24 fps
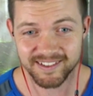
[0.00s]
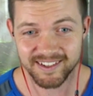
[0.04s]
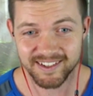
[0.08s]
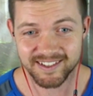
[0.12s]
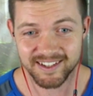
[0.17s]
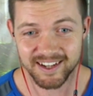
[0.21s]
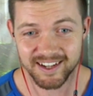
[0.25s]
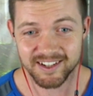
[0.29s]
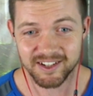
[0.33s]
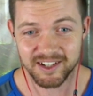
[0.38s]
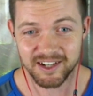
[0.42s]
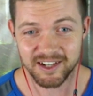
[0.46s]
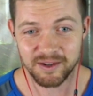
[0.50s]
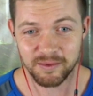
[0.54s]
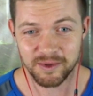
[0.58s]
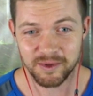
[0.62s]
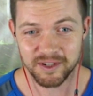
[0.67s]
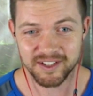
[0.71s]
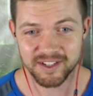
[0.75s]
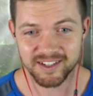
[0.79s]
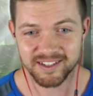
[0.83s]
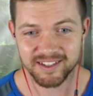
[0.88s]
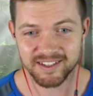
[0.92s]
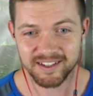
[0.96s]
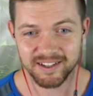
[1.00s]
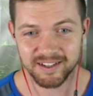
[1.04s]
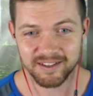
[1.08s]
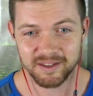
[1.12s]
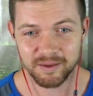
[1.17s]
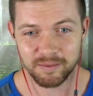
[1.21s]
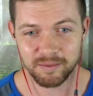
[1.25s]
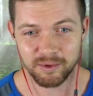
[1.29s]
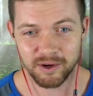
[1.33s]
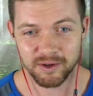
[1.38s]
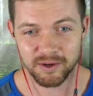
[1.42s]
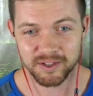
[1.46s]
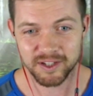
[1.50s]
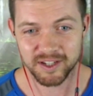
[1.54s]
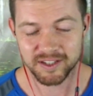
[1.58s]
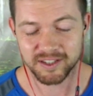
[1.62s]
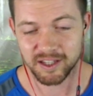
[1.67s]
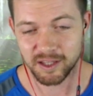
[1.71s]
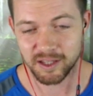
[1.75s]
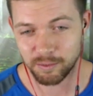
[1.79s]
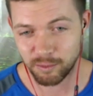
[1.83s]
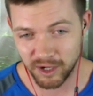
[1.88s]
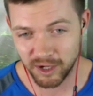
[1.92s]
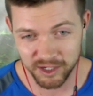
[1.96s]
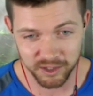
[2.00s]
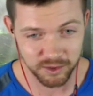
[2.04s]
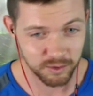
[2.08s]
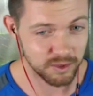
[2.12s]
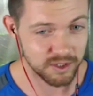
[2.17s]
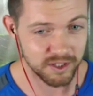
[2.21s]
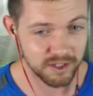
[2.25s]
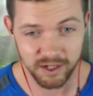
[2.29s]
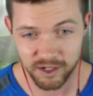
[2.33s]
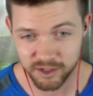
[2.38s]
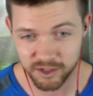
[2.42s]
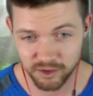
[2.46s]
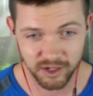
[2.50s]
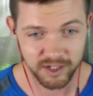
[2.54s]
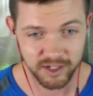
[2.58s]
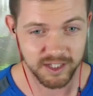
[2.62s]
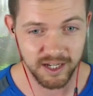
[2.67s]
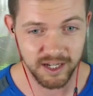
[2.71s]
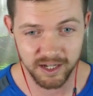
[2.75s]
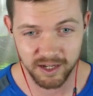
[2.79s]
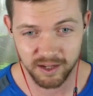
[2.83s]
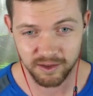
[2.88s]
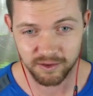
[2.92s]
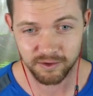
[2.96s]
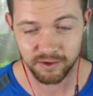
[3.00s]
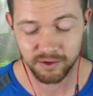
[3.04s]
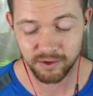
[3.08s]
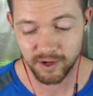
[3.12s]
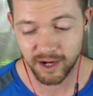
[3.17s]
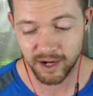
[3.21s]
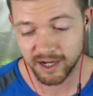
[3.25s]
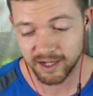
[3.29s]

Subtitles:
essentially, which is the process that the brain's always going to try and take you through.